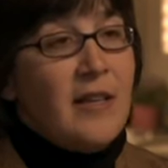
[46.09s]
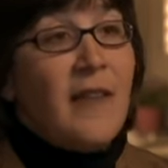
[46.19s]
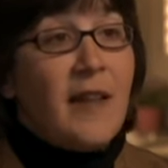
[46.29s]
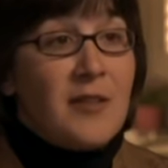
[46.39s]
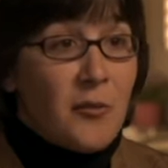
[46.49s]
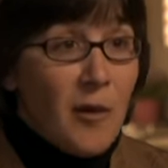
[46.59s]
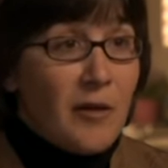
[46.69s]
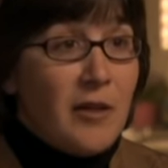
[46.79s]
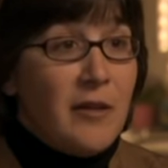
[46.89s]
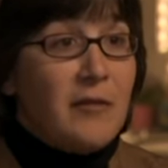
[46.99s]
Now, that's a
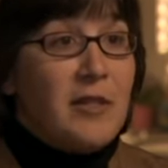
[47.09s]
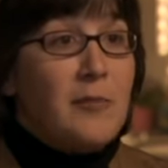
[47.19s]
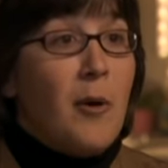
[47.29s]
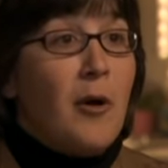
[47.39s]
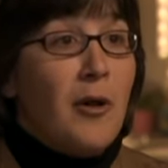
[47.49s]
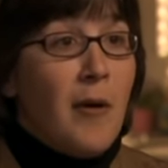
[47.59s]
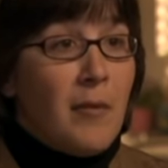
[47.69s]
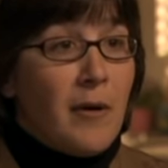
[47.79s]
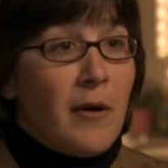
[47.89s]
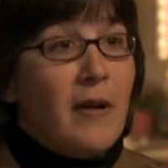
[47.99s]
relatively small
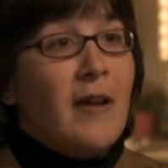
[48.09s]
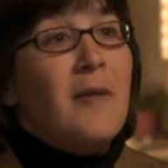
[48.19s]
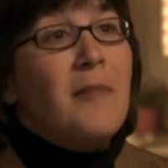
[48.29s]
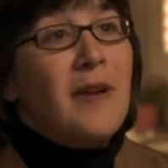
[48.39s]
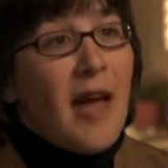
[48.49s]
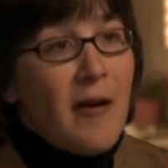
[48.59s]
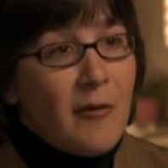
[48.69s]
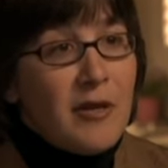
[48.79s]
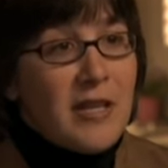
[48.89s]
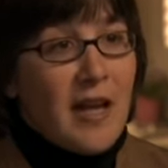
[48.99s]
number, but
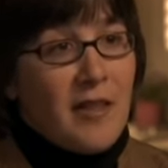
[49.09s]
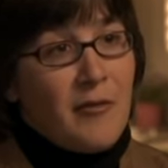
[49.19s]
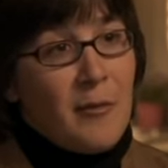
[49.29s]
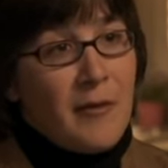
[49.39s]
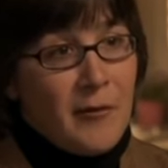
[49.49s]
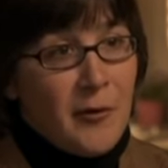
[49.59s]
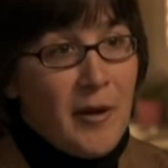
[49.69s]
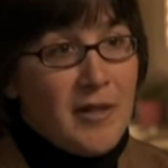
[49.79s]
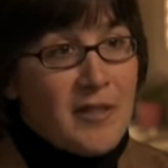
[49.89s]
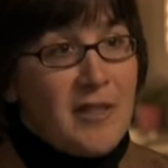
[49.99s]
every death from
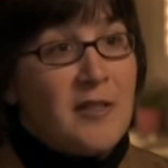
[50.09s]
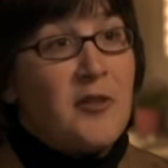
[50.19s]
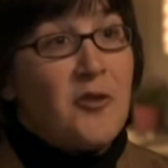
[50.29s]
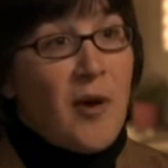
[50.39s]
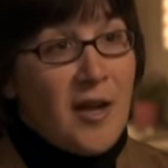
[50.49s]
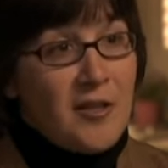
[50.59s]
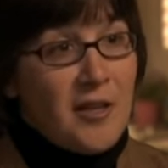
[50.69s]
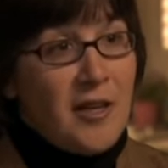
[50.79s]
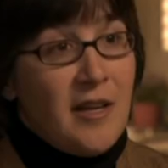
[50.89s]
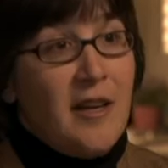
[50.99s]
influenza is a
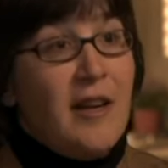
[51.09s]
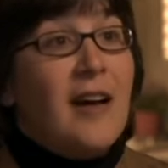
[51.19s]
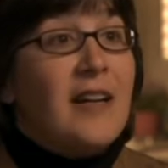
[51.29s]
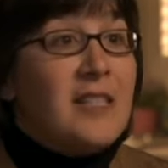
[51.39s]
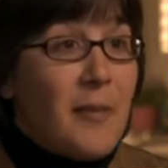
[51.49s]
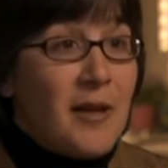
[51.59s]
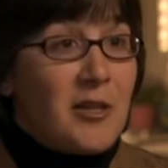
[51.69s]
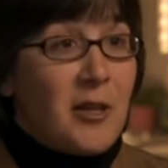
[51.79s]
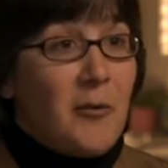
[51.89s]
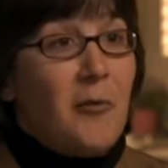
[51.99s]
tragedy,
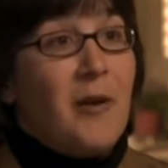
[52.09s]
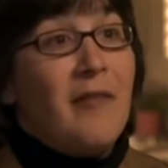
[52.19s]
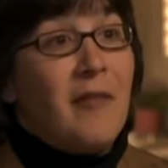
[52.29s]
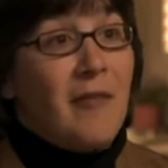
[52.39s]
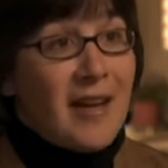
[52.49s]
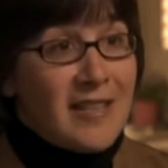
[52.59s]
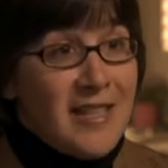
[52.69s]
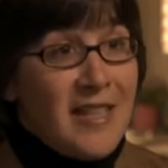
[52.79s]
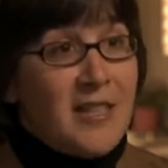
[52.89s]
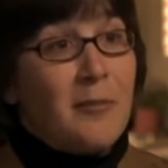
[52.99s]
especially when we have a
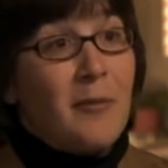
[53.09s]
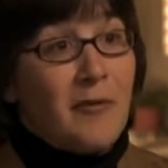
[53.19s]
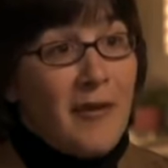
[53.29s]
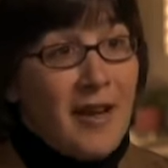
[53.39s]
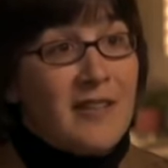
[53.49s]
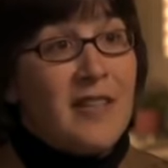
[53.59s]
vaccine to prevent